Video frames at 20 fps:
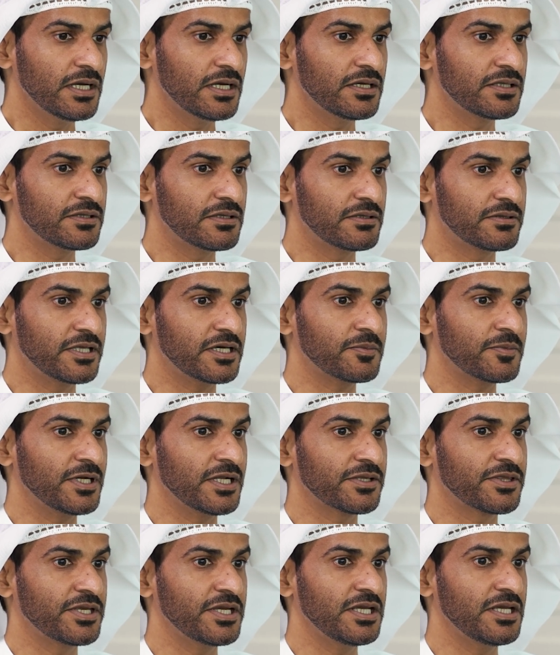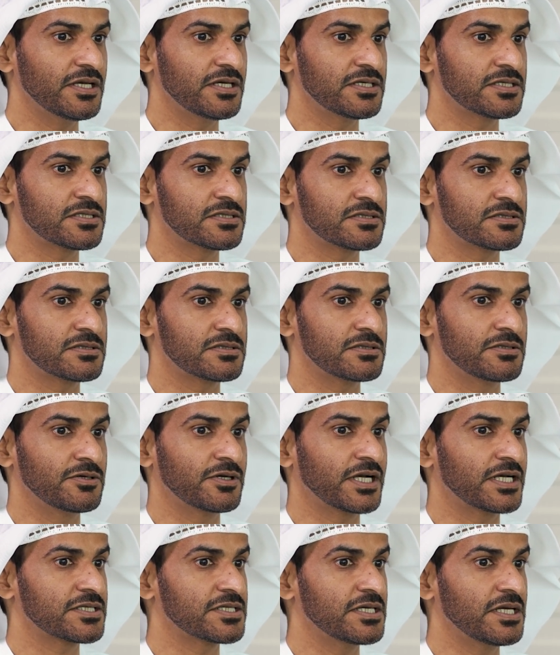And Terminal 3 is, you
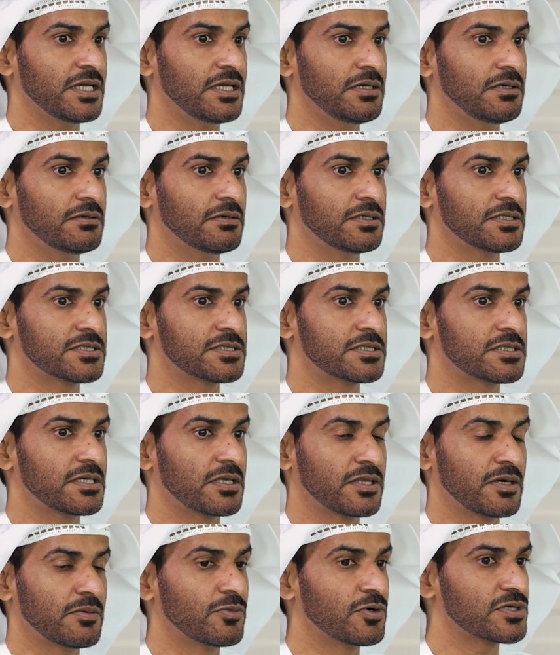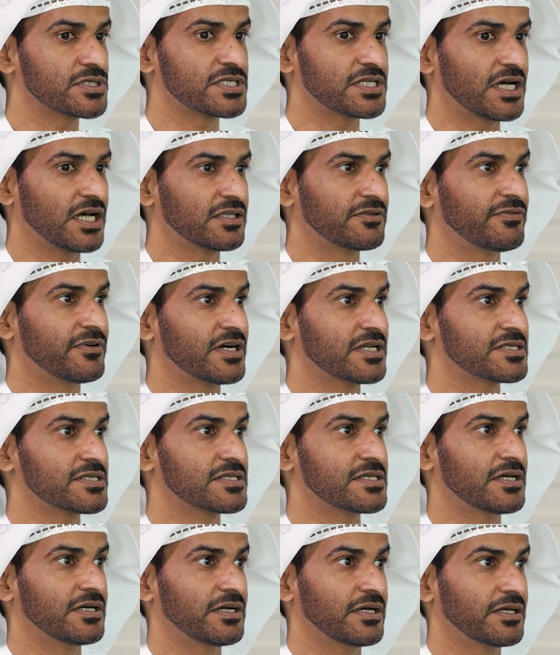can say, it's the most advanced